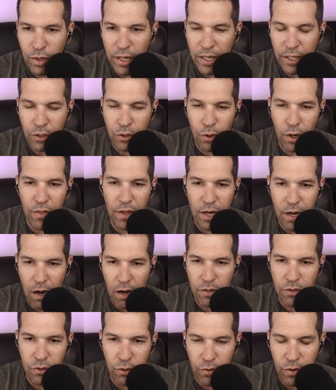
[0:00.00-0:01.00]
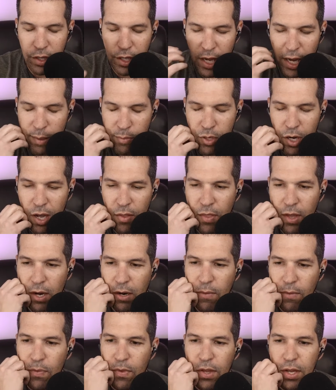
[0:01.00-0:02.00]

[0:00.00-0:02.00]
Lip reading: enjoy the console and the games on there.